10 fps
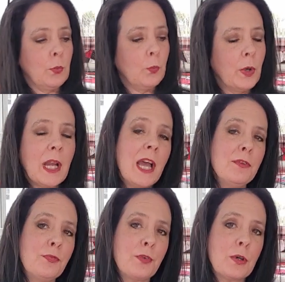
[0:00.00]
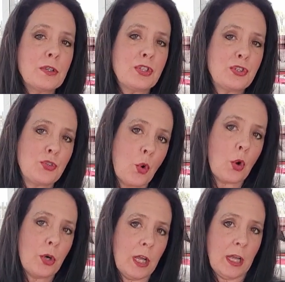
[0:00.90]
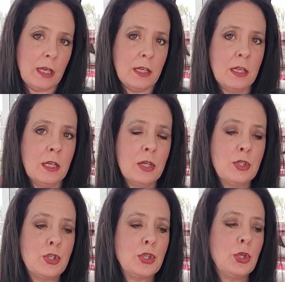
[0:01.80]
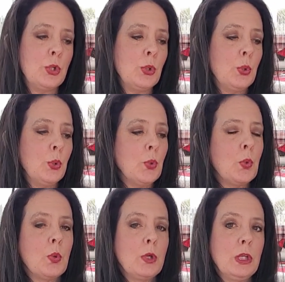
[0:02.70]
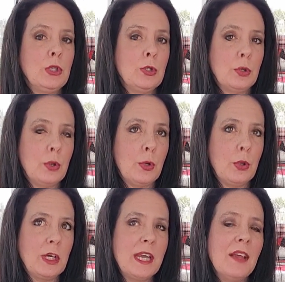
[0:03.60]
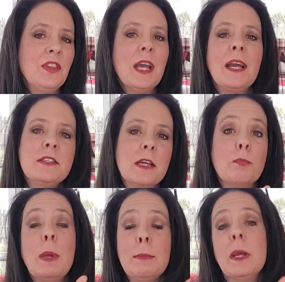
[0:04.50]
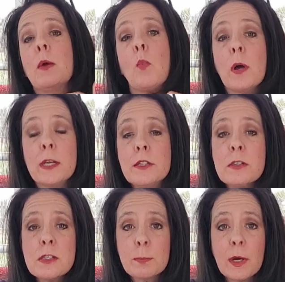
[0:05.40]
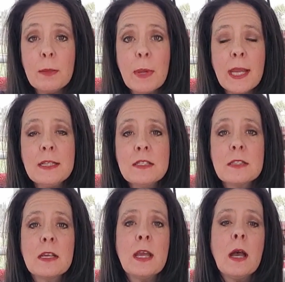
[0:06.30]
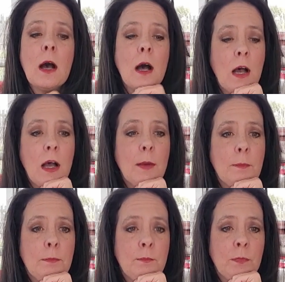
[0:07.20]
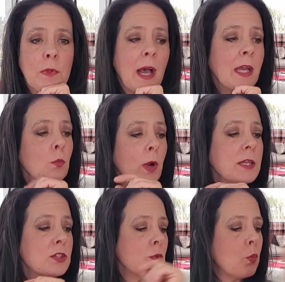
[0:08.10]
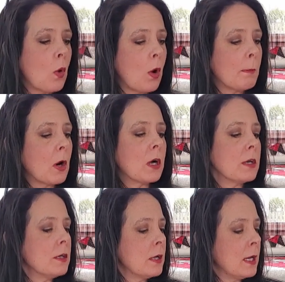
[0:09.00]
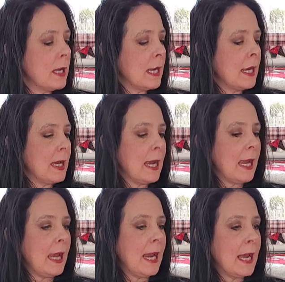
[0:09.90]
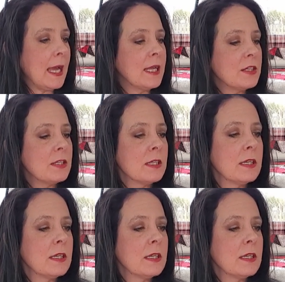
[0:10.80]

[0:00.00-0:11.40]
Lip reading: When I first started to get the idea of maybe I wanted to spray baste, I went to Walmart and